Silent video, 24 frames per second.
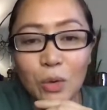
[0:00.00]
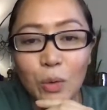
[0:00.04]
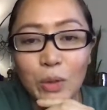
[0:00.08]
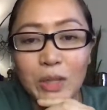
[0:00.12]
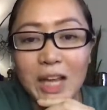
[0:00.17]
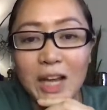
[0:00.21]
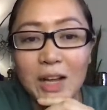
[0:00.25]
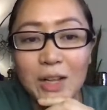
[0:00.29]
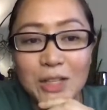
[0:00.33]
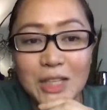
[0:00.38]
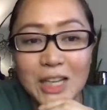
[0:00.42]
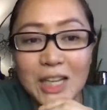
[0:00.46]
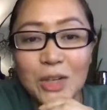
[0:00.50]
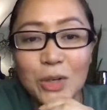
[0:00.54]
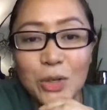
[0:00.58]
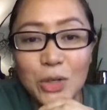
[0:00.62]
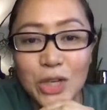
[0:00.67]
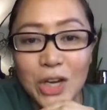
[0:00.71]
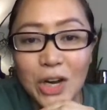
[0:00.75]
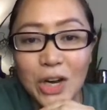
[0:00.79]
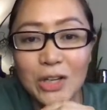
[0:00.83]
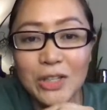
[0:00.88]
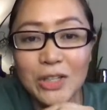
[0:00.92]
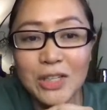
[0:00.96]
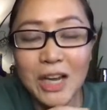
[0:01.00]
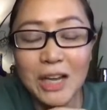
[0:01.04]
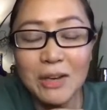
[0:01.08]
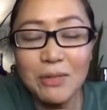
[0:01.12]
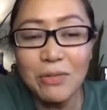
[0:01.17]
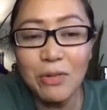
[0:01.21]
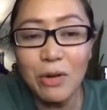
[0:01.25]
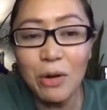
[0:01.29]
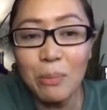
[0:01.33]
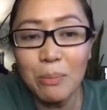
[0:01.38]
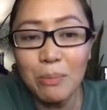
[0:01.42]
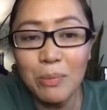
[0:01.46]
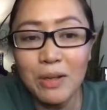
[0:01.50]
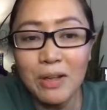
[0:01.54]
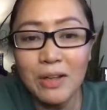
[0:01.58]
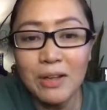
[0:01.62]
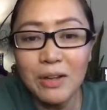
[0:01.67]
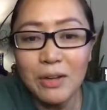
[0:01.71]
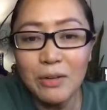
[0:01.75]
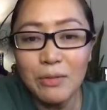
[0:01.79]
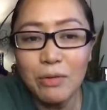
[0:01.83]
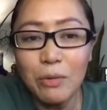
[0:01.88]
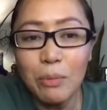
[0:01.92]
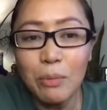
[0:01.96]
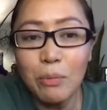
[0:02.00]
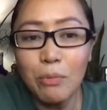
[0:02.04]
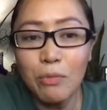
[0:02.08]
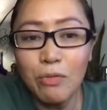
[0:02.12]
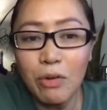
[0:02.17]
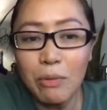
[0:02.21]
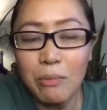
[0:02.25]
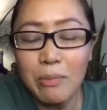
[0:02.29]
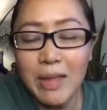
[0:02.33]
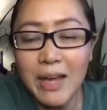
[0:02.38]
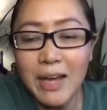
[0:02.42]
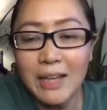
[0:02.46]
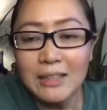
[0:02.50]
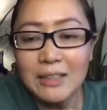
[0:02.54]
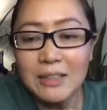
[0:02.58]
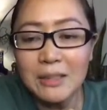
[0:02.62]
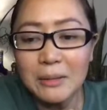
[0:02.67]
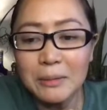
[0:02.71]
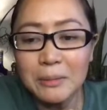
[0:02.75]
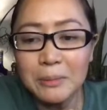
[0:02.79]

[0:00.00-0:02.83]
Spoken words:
What else can you share aside from that?